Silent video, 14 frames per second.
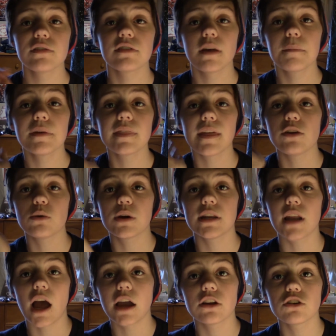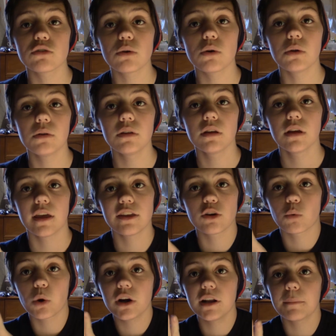something that you cannot control and you're
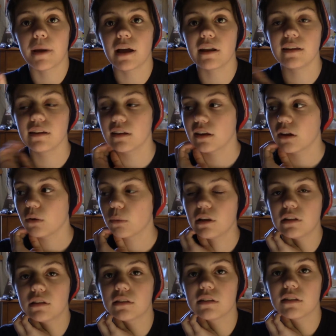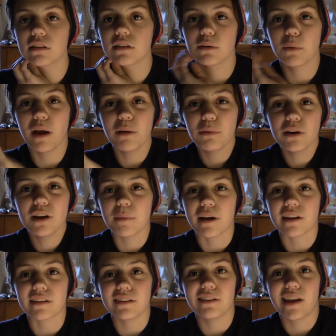worried about it, well, why worry about
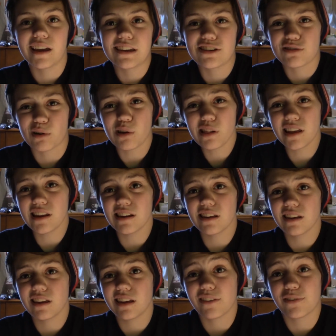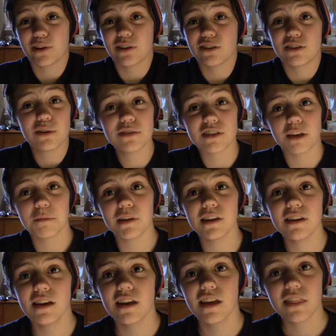it? You can't control it. If you can do something,
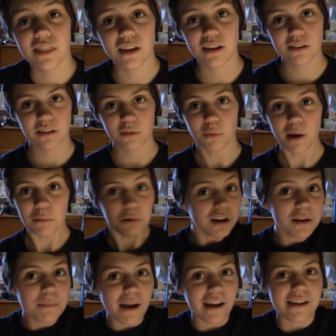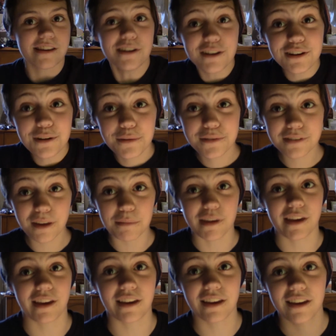then why worry about it? You can do
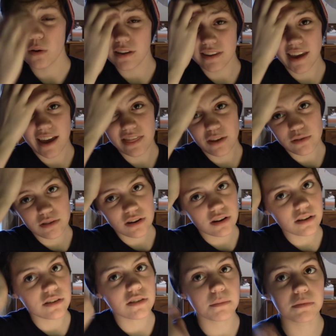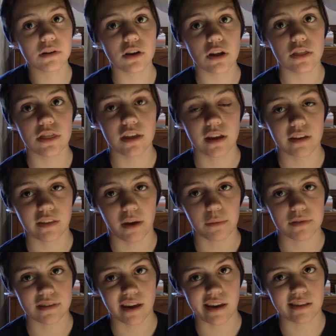something. Yeah, those are some good things I
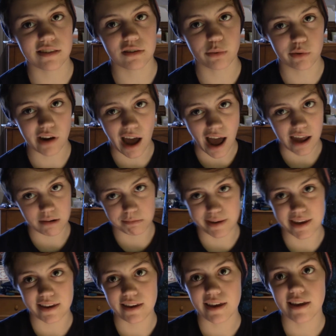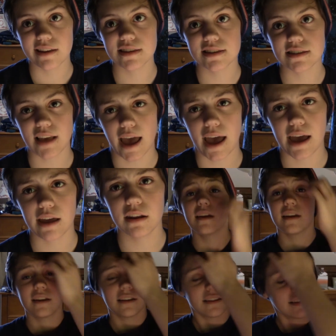would say to not be sad.
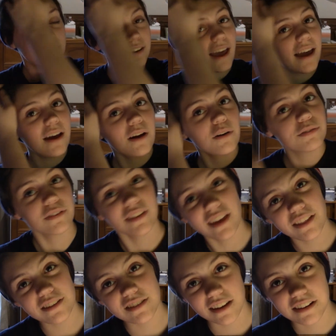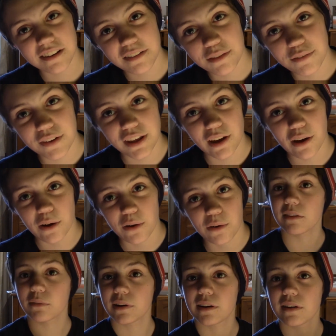Now for the other section of the video,
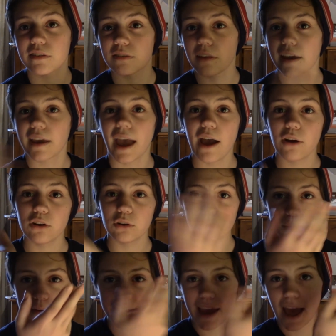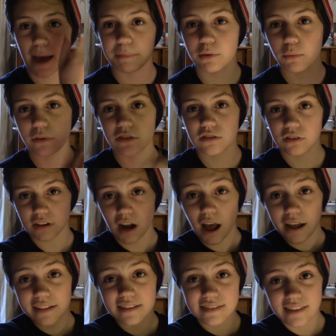which is like how to be happy once you're
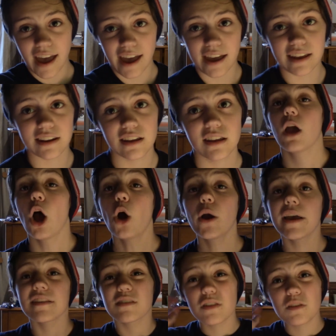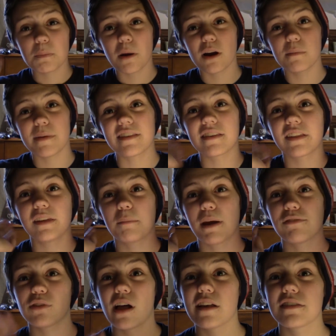not sad. Okay, so this part, basically my
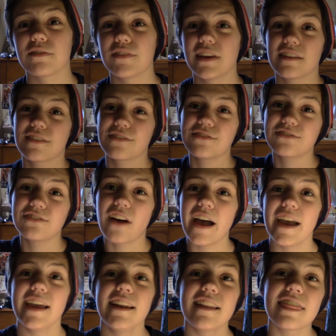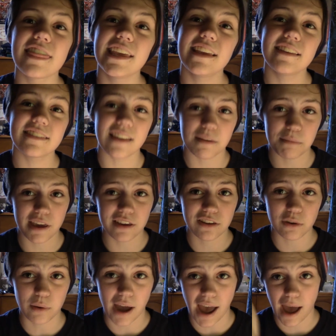philosophy is find things that make
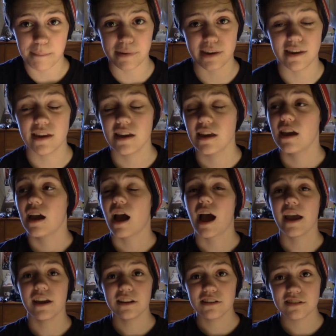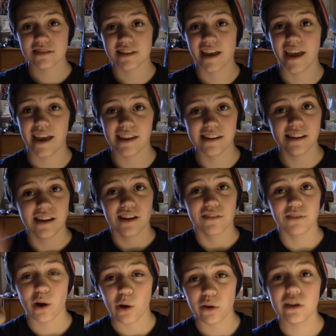you happy. I understand
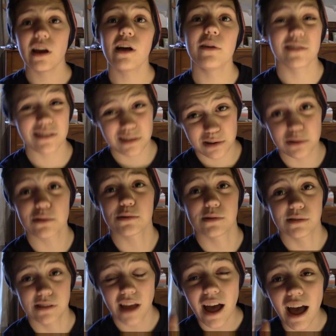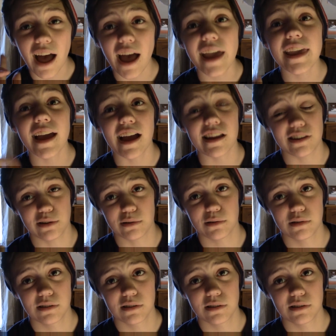for all y'all in school, I got you.